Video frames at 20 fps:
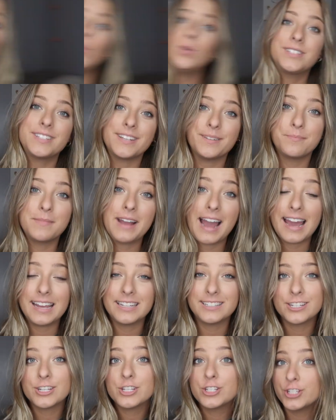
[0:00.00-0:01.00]
no- What's up
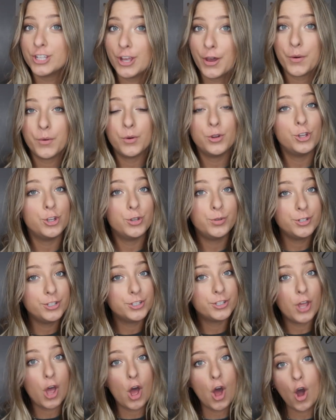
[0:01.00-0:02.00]
guys? So you
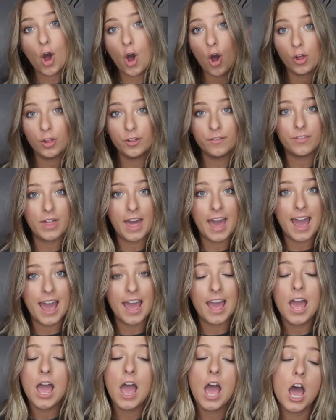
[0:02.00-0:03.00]
just saw all of
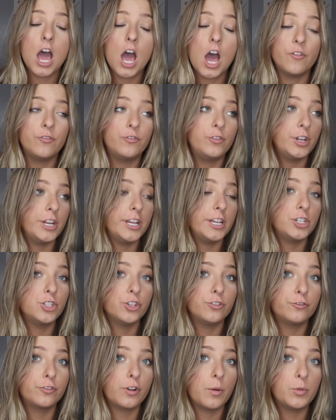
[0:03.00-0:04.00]
that
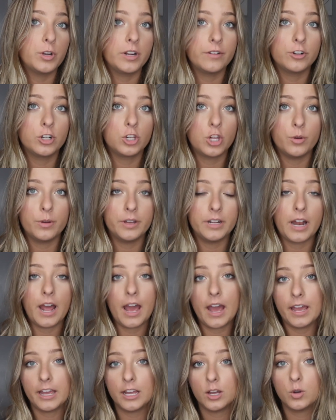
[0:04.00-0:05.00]
footage from whenever Chloe and
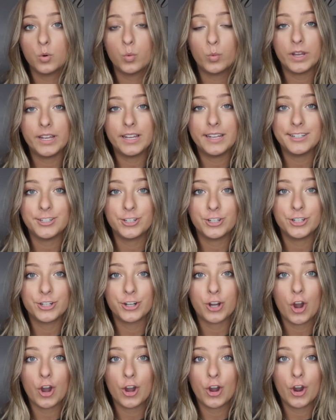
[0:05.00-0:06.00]
I went and
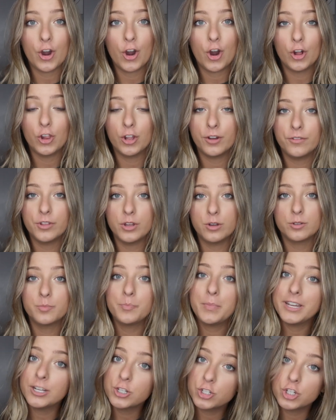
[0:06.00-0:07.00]
took all of those
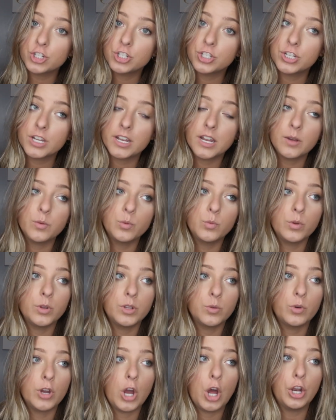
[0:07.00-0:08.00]
pictures today when
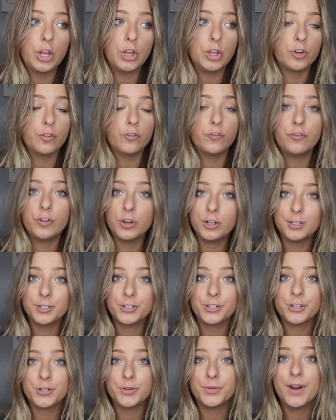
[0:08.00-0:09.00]
we went on a little photo
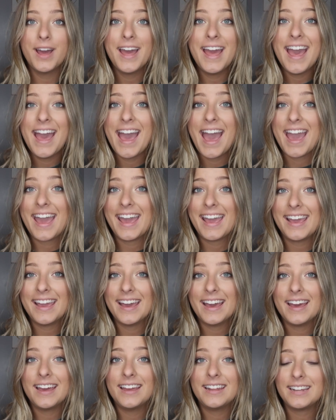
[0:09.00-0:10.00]
shoot,
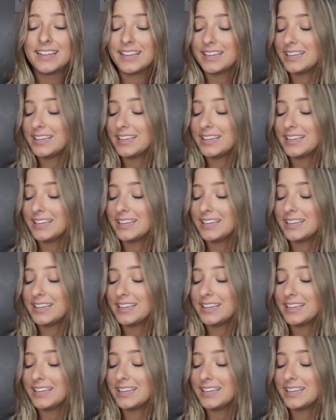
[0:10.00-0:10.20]
and